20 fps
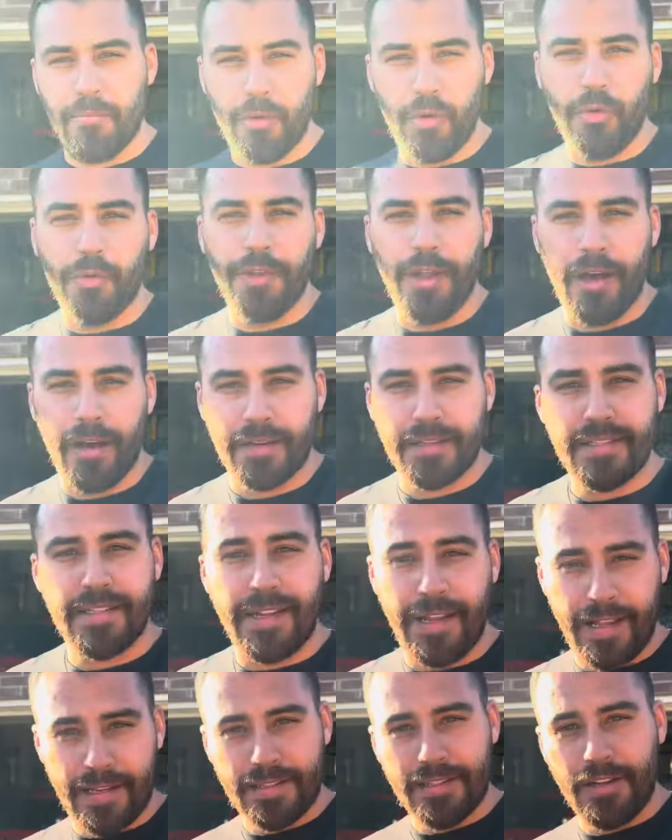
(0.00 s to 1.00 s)
bulldog
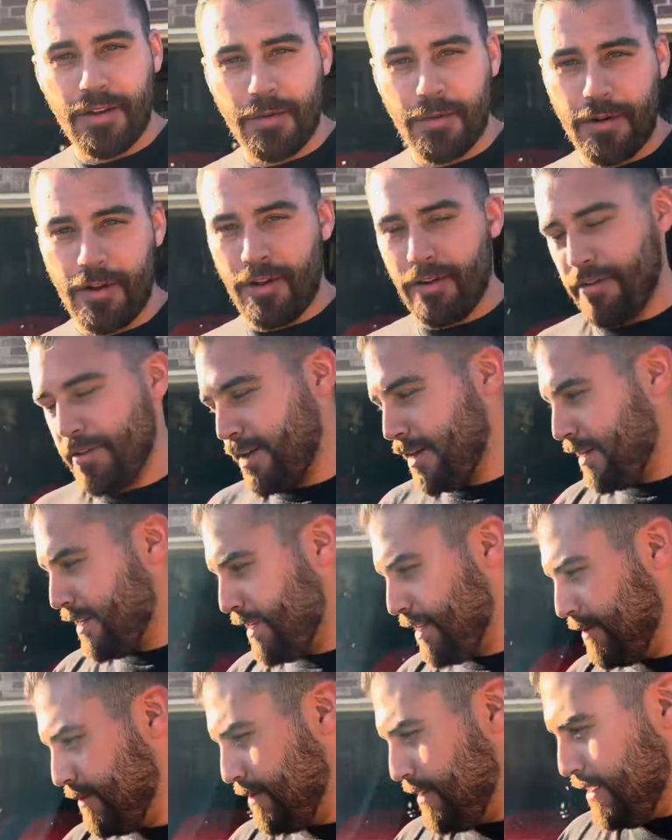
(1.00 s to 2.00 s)
stance going on right
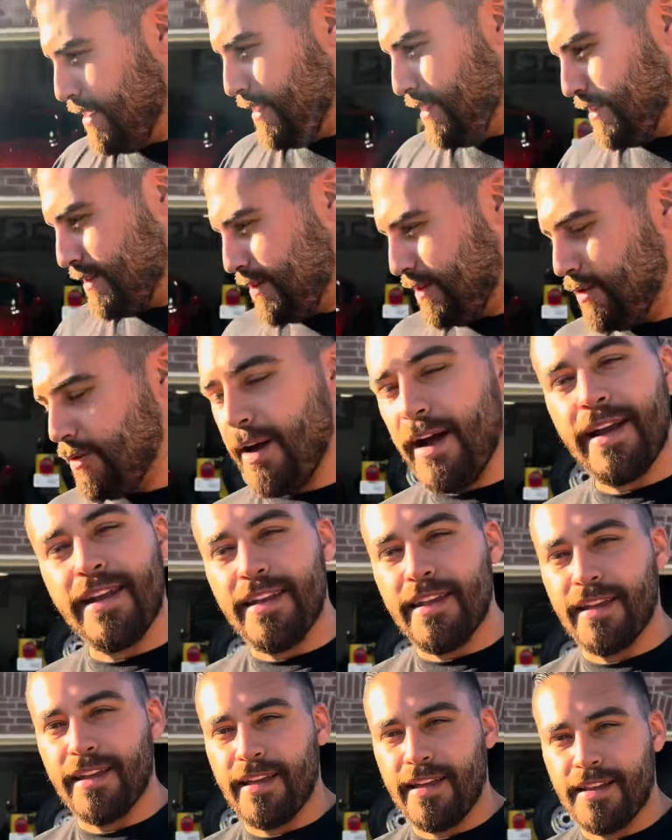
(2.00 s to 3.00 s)
now, so I
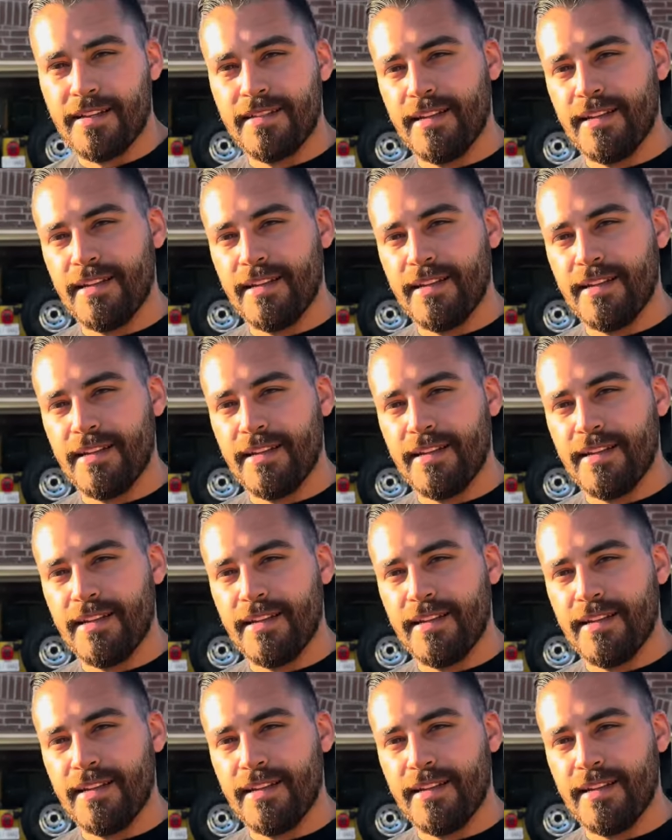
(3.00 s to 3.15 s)
dig it.